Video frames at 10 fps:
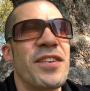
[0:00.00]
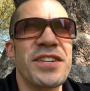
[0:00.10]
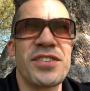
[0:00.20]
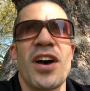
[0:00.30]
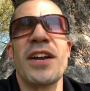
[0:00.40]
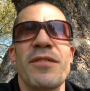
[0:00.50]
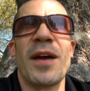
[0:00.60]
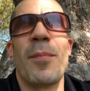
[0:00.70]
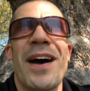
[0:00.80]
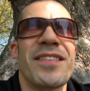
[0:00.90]
the design of
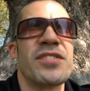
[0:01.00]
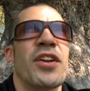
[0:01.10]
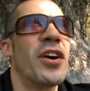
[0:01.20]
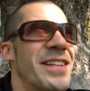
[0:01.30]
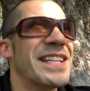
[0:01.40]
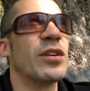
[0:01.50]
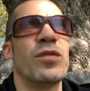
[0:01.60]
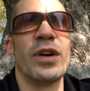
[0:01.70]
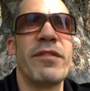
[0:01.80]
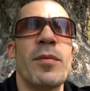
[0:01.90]
that path is not ideal
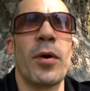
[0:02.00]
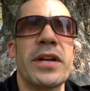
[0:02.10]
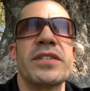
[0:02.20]
for everybody.